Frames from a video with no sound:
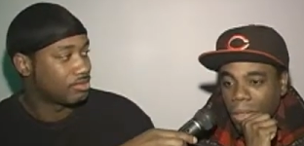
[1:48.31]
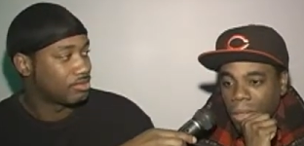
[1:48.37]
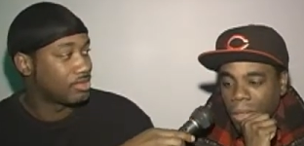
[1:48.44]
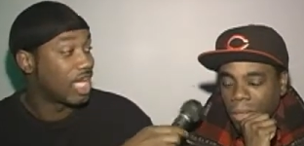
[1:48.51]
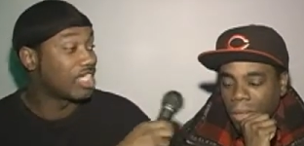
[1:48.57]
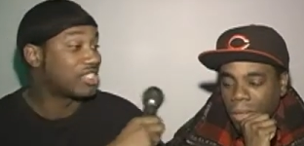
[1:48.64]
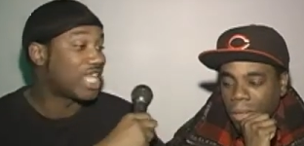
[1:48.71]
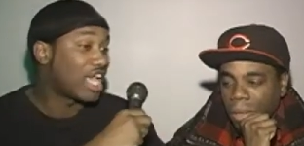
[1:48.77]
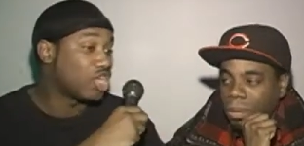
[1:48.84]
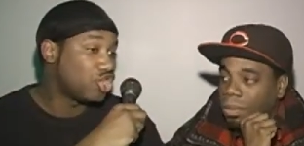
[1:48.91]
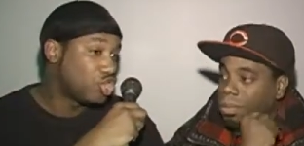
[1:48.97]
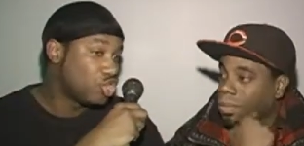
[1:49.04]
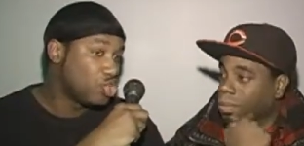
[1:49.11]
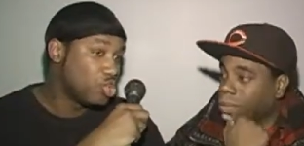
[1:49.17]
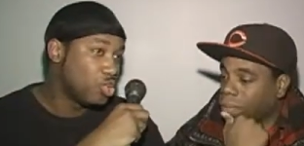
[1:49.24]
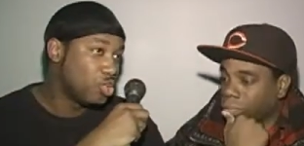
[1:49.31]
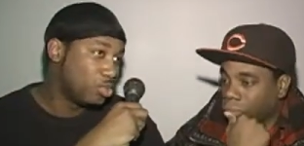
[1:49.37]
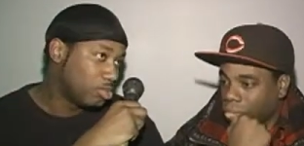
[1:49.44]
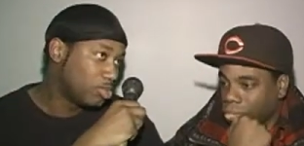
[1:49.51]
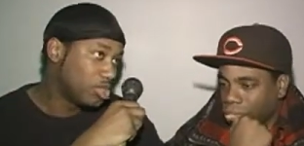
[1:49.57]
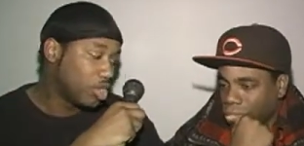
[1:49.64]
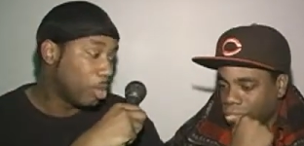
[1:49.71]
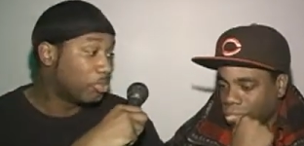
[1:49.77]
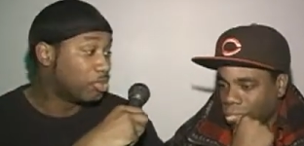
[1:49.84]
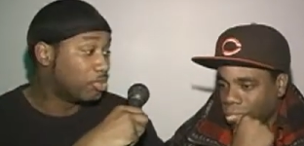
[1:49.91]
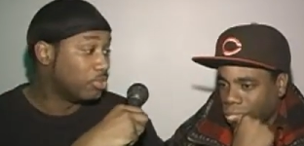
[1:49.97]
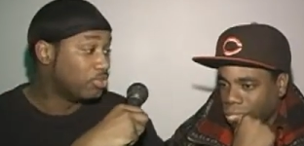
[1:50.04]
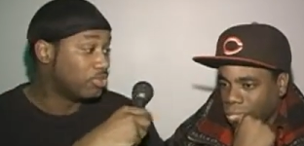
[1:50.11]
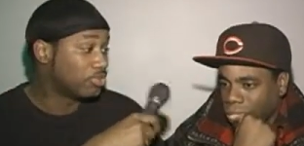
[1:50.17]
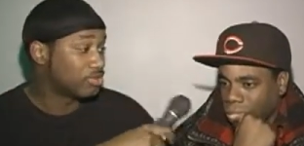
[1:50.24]
Speaker 1: That, that you, you know,
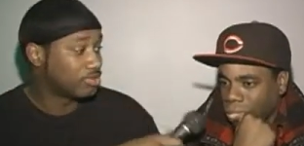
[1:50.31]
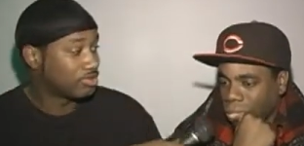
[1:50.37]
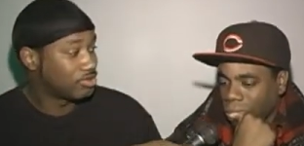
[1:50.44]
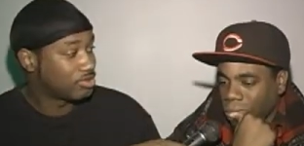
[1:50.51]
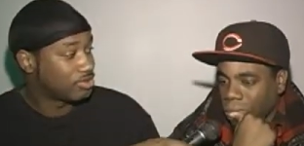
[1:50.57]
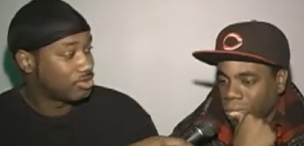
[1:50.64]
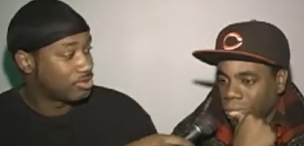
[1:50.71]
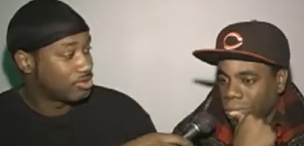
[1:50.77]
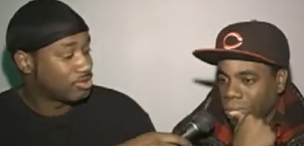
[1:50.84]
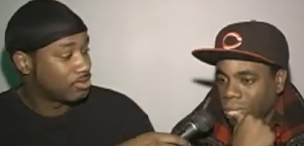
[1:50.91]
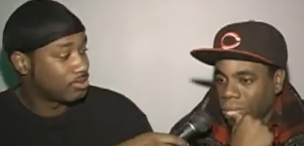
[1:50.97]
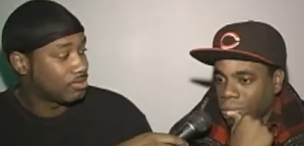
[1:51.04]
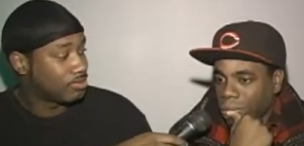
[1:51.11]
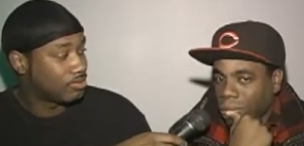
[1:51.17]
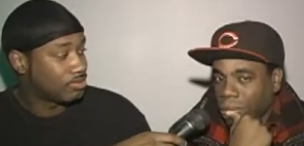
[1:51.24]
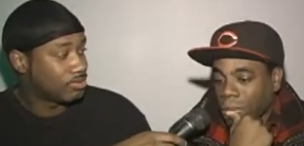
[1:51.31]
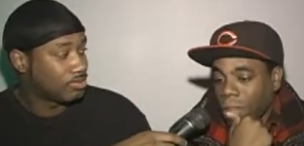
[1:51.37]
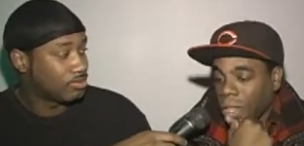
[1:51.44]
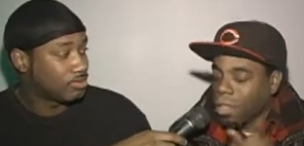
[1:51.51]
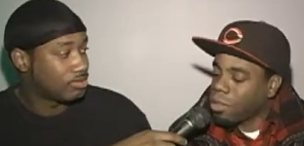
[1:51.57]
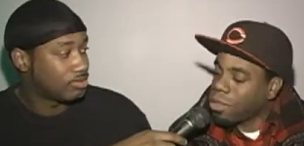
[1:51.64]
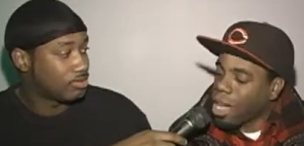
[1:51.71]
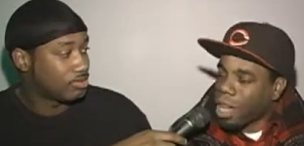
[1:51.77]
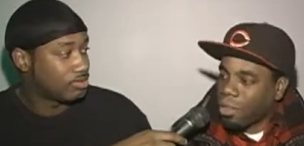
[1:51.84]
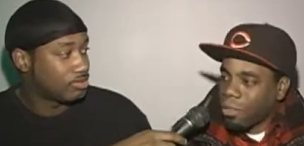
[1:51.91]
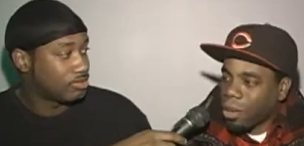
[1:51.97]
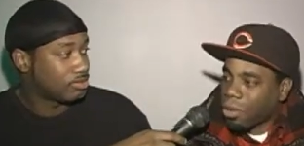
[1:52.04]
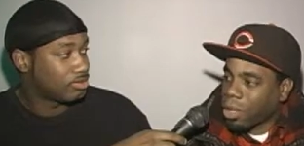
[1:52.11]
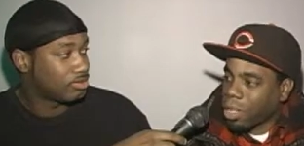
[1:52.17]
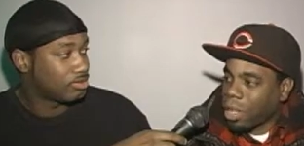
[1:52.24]
approve.
Speaker 2: You got to run
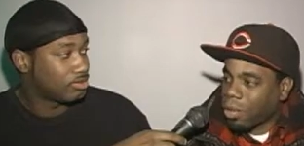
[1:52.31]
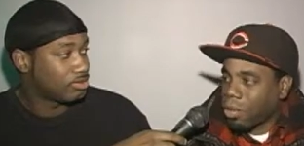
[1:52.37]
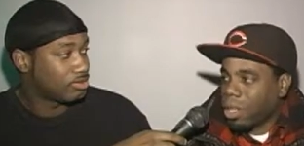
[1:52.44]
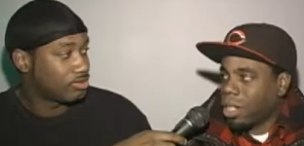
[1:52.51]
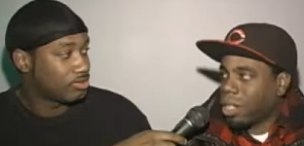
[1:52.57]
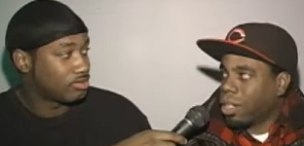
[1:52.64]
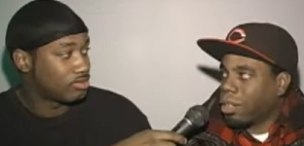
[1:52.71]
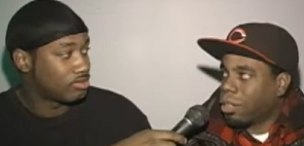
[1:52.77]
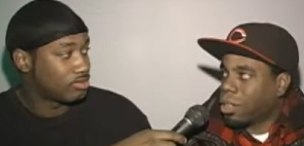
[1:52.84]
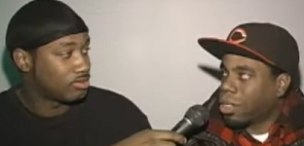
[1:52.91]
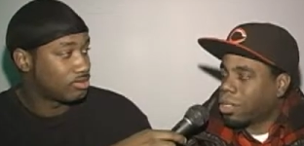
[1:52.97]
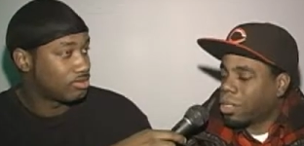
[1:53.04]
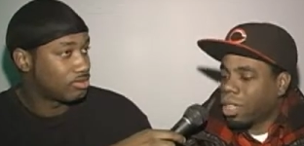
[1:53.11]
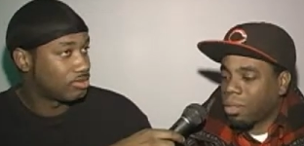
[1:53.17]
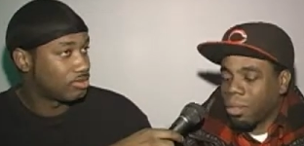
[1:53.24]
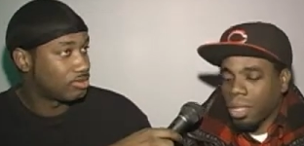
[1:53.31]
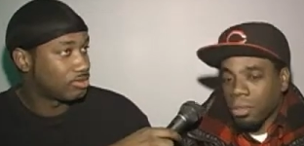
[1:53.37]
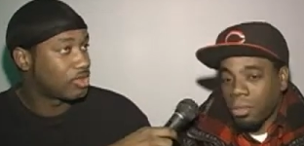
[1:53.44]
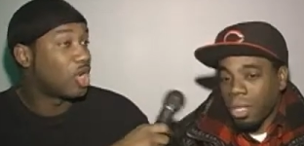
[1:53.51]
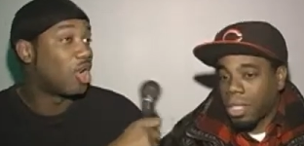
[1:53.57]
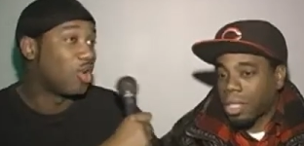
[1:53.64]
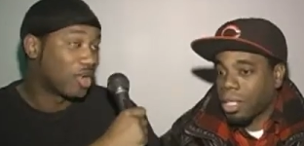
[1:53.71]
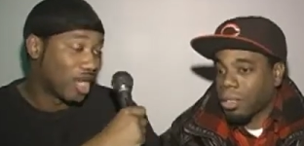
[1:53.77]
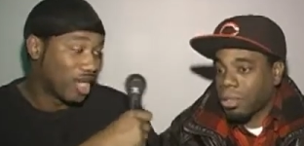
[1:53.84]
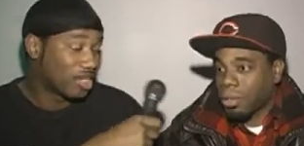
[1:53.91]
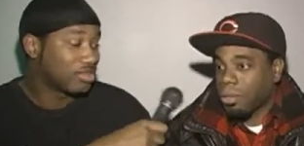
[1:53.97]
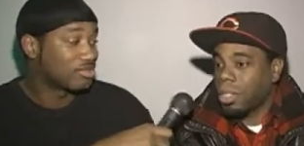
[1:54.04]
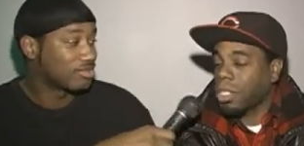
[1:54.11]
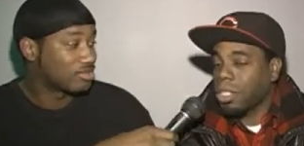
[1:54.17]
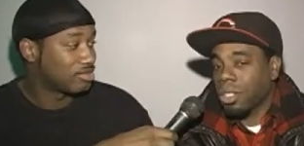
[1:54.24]
with Young Money though, because I mean, we, okay,
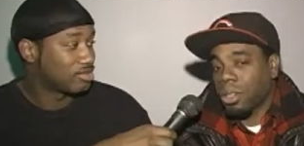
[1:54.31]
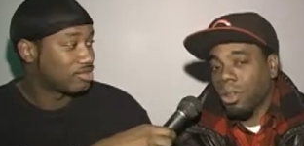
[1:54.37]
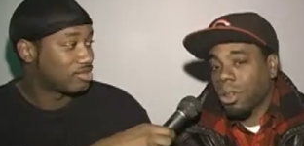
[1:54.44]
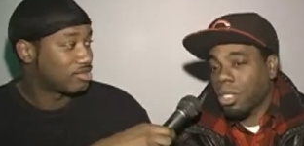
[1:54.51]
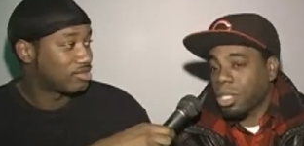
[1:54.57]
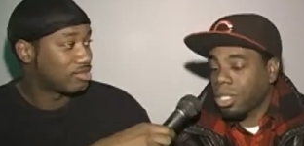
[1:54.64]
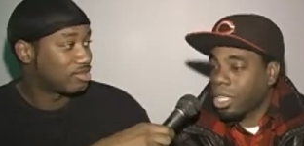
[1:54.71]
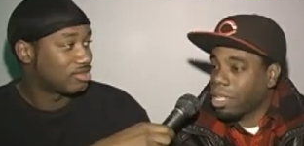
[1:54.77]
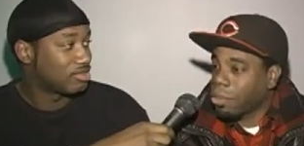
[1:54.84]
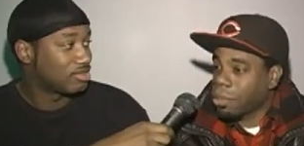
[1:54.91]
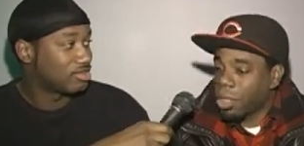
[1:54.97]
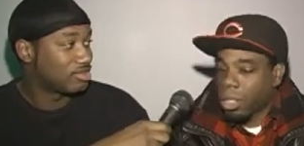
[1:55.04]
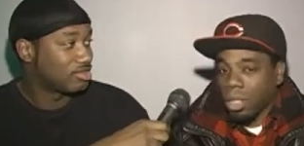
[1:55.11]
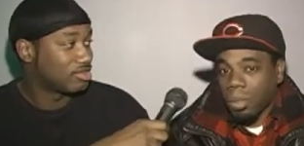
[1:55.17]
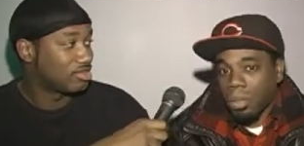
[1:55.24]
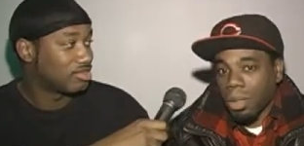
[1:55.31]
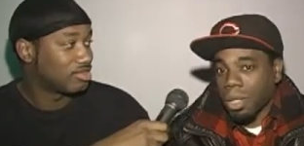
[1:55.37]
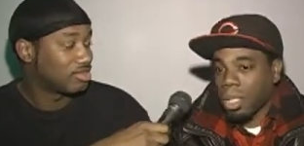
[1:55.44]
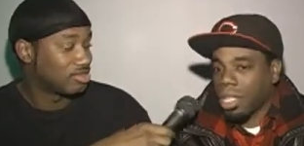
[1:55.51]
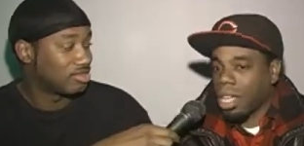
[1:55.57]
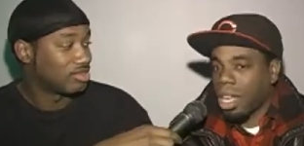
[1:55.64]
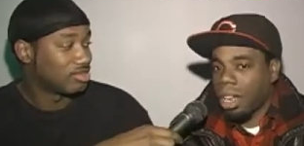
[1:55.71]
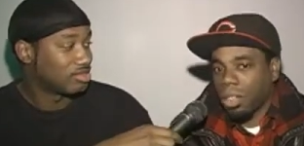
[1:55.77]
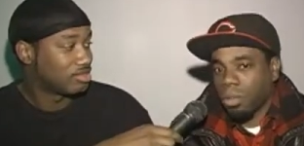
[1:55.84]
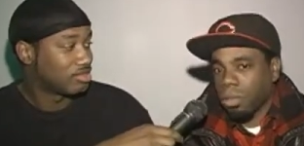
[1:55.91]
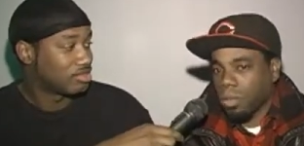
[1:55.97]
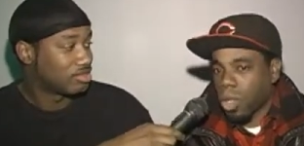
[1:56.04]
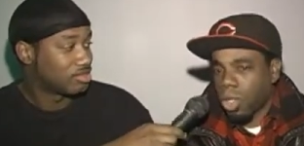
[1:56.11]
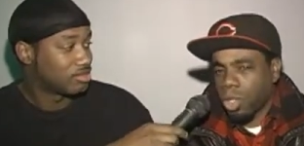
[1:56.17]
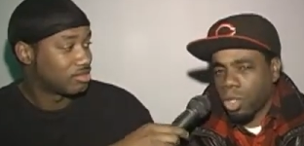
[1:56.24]
Weezy doing his thing with them. He got a,
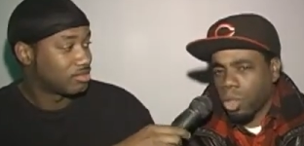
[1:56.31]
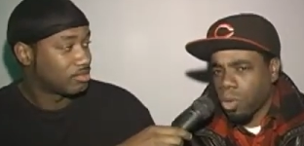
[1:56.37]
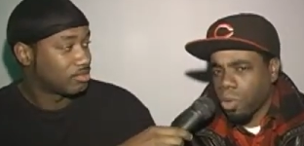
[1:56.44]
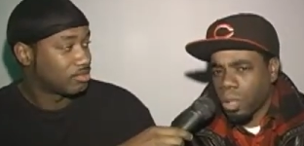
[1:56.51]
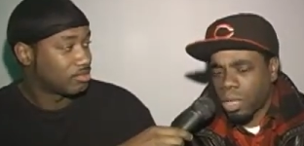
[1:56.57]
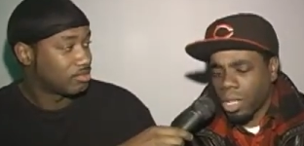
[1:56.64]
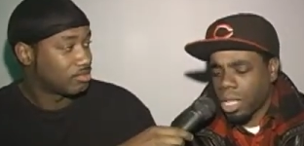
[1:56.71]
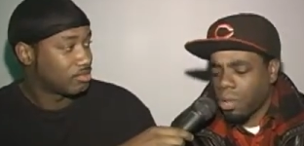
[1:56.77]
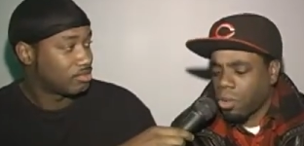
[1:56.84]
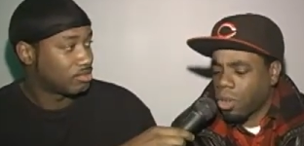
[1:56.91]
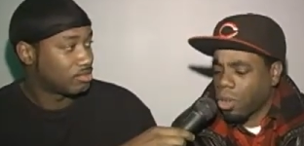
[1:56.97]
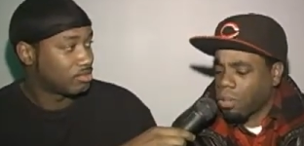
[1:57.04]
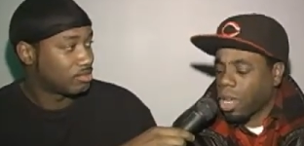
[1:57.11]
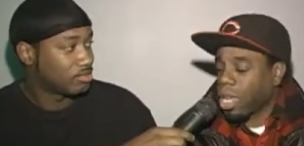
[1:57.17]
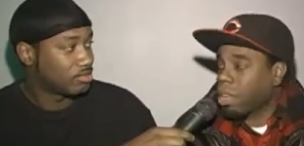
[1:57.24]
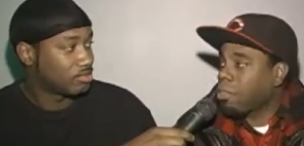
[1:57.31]
a, super team with him. Like it